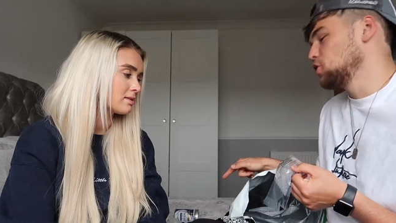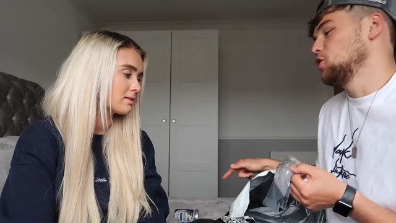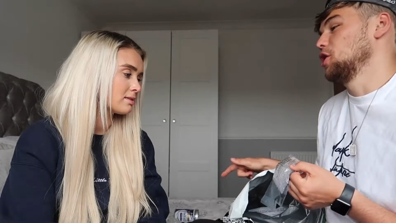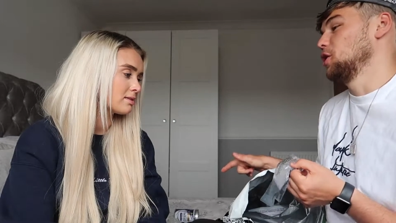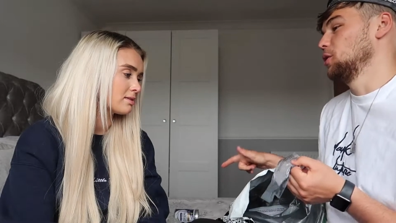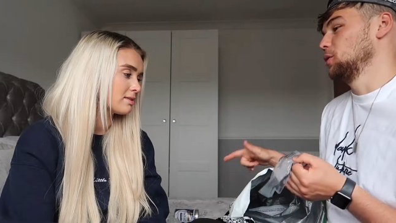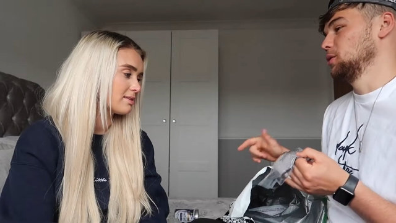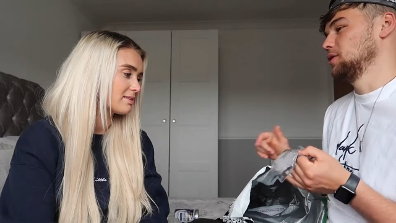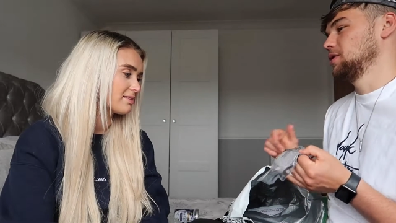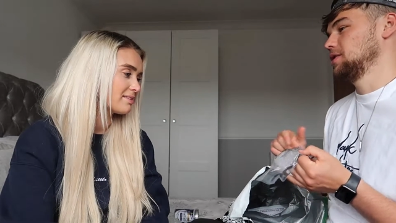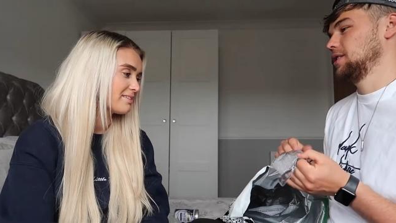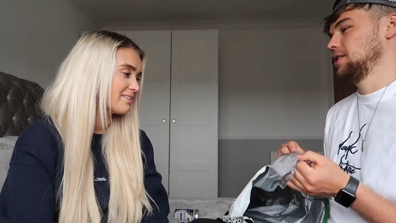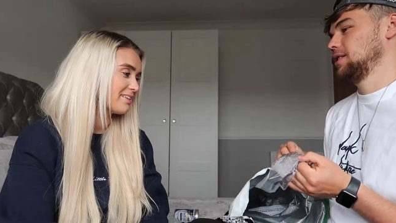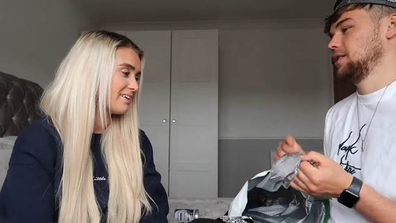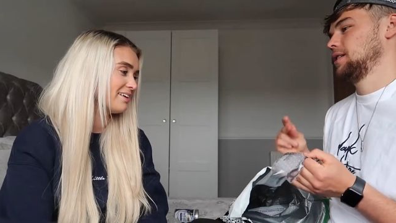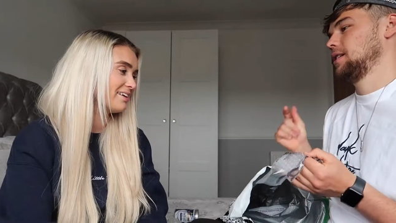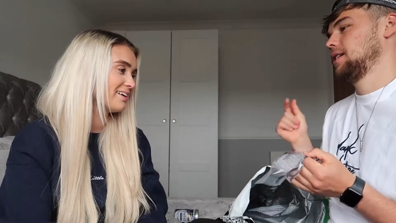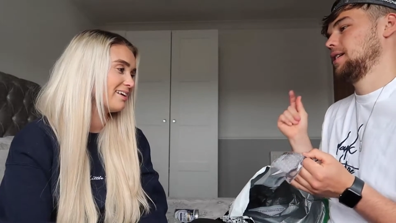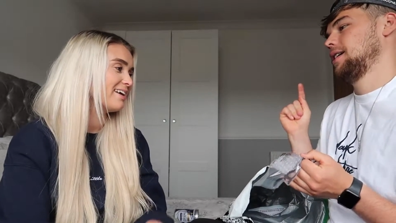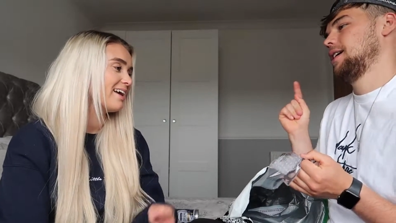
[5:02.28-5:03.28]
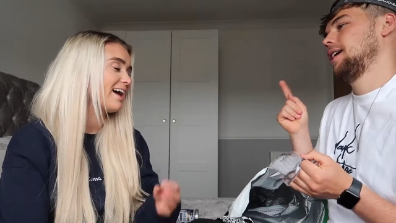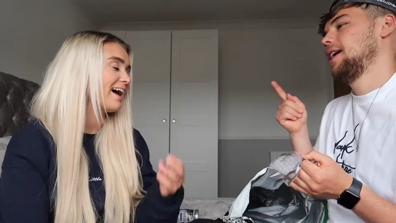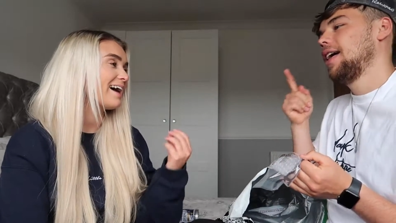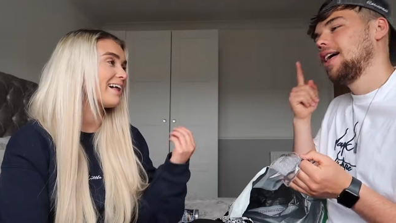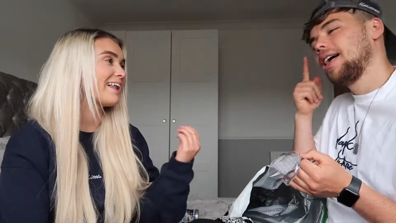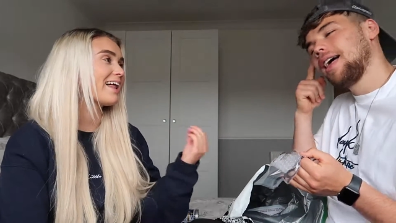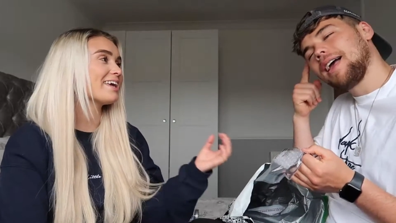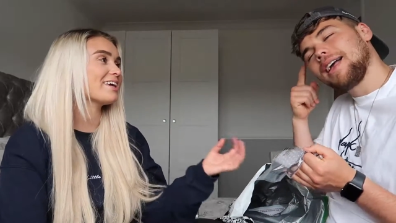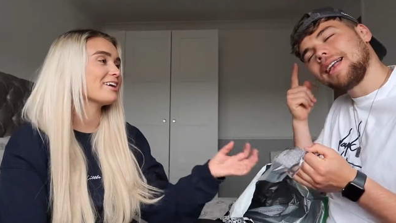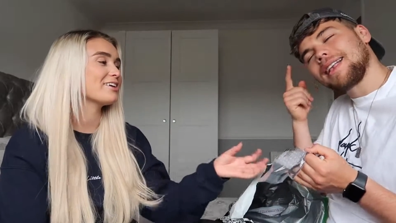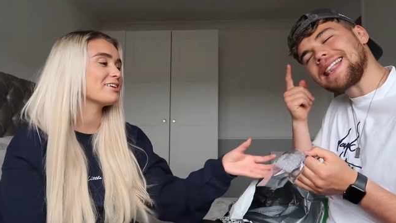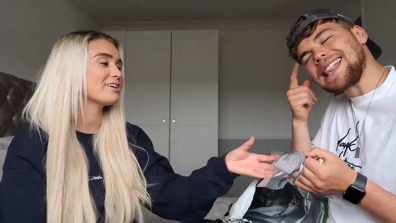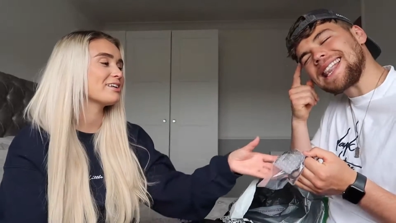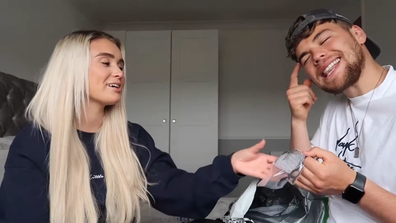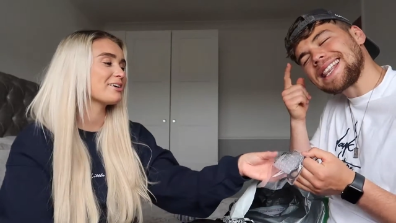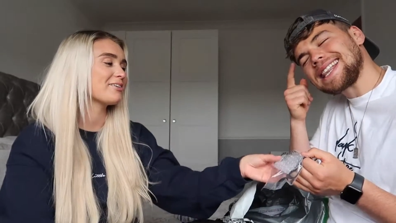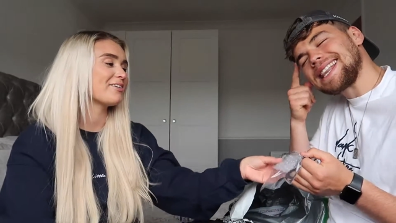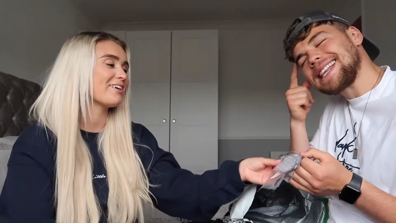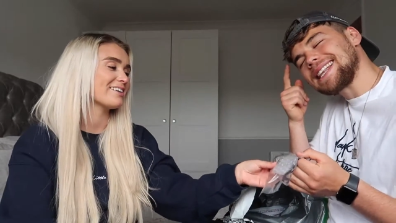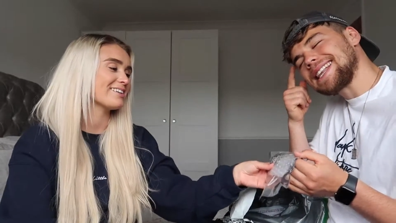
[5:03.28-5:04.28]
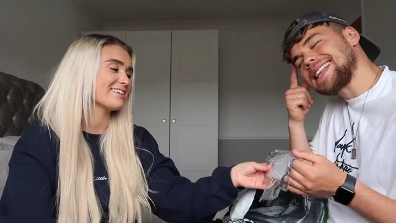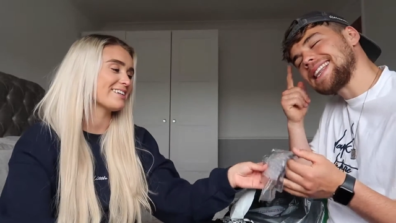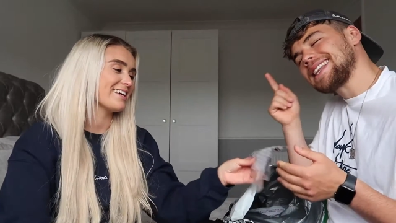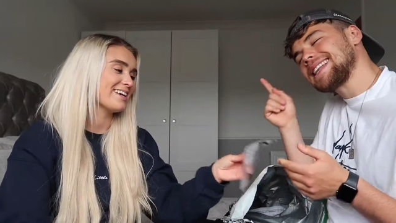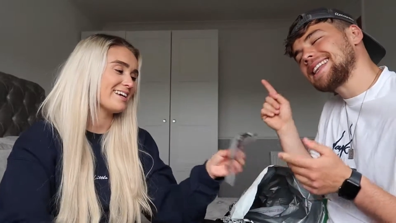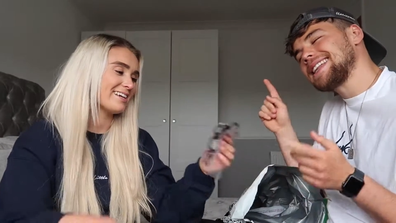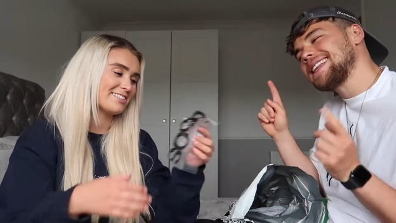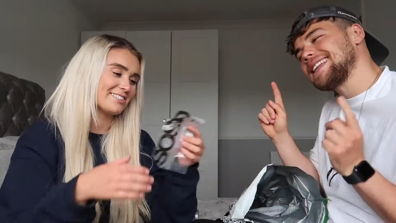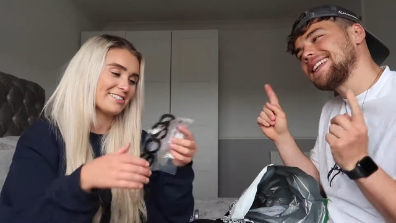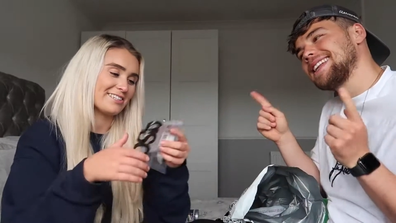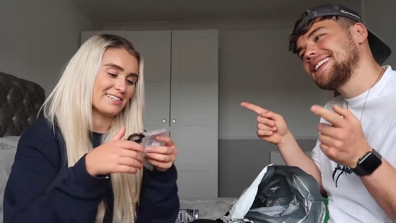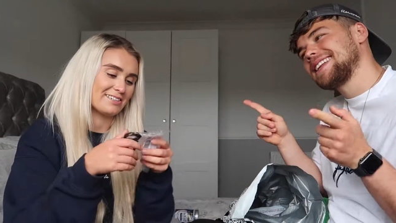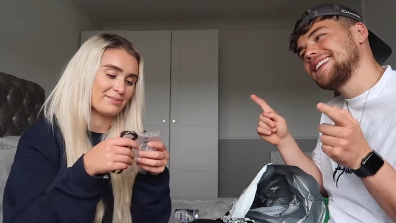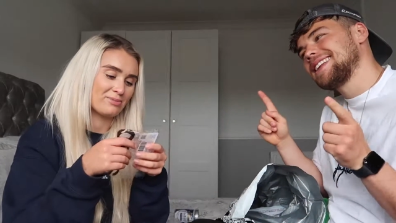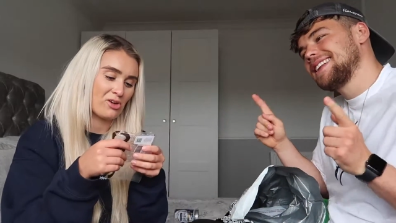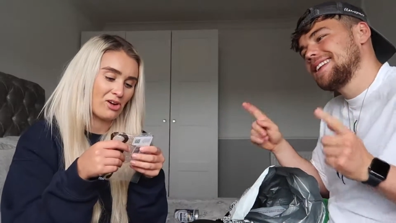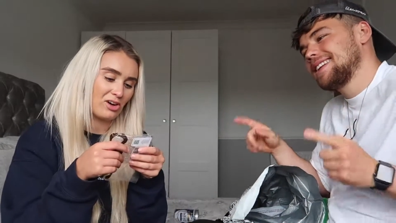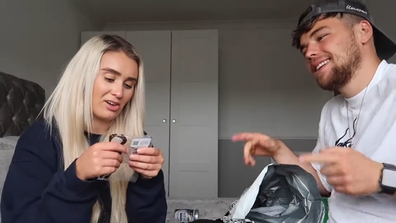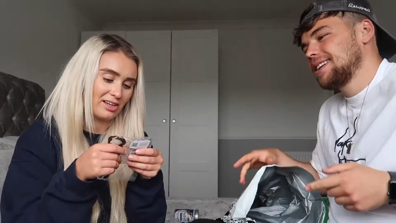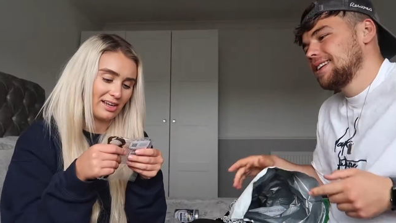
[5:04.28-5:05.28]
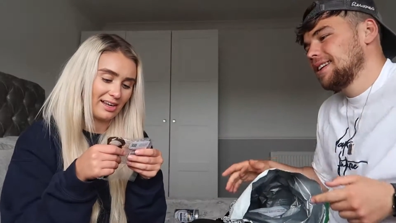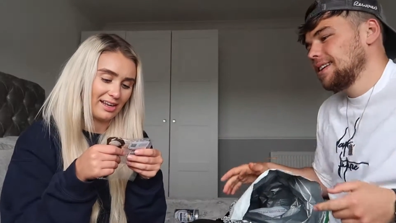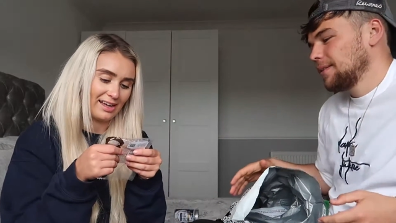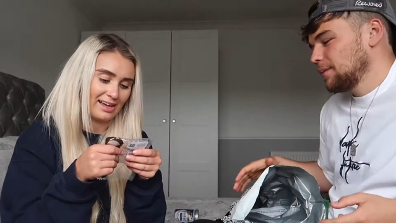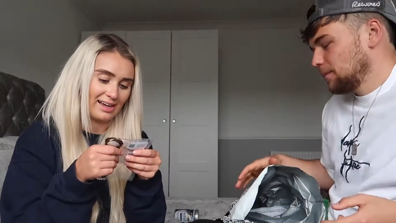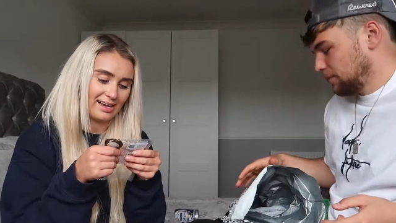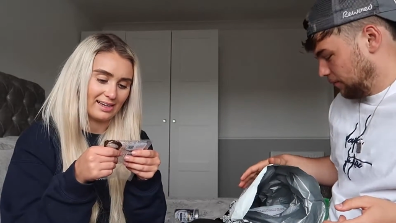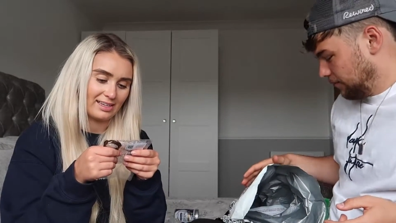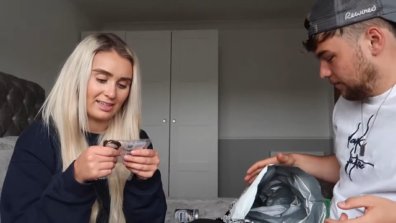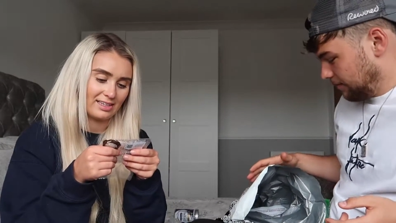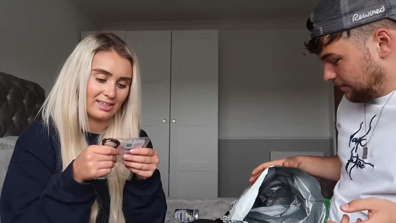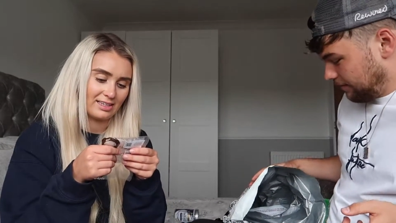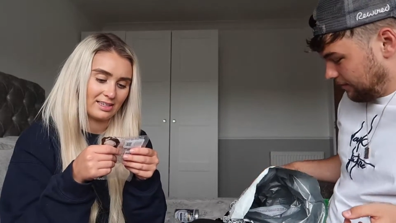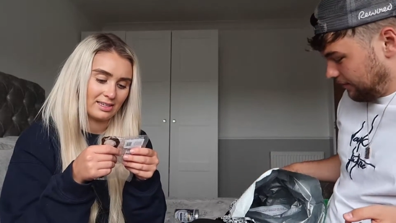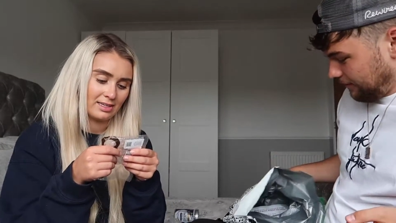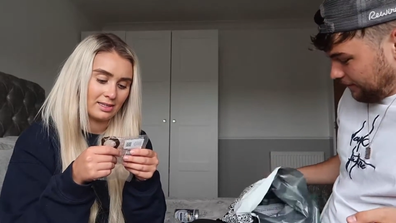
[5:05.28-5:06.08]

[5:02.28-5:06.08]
Speaker 1: the shoes.
Speaker 2: I like your colour coordination, I'm not gonna lie.